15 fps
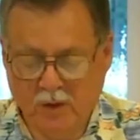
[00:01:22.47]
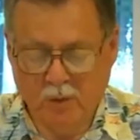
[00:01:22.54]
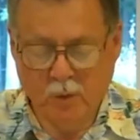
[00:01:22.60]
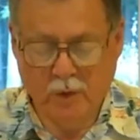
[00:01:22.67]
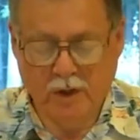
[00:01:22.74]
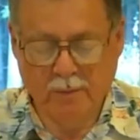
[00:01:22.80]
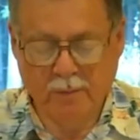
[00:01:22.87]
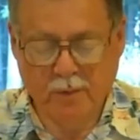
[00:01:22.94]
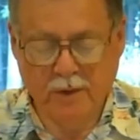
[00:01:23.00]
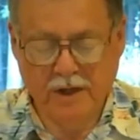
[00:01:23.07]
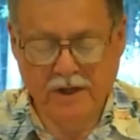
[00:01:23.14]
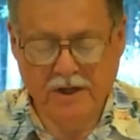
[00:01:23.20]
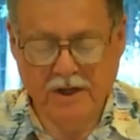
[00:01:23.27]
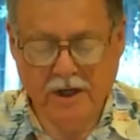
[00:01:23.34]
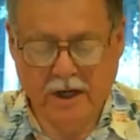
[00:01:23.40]
We
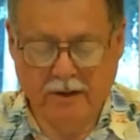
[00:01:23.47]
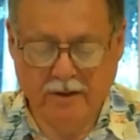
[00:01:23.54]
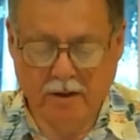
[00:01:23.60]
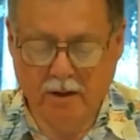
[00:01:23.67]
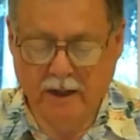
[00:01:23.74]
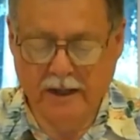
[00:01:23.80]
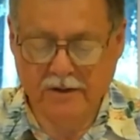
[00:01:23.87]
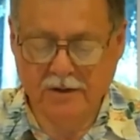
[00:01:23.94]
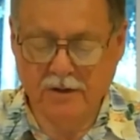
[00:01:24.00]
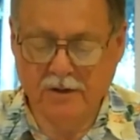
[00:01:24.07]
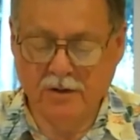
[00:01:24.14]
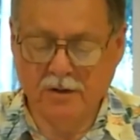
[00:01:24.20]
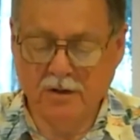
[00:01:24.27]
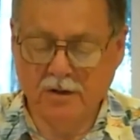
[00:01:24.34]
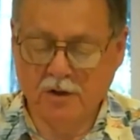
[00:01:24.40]
appreciate their
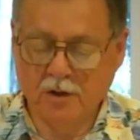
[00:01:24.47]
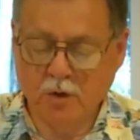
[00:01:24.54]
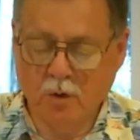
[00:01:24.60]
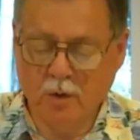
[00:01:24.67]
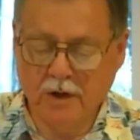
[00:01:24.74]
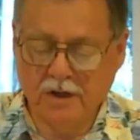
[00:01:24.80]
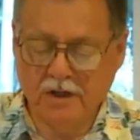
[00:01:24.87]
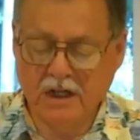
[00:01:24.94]
lessons and stories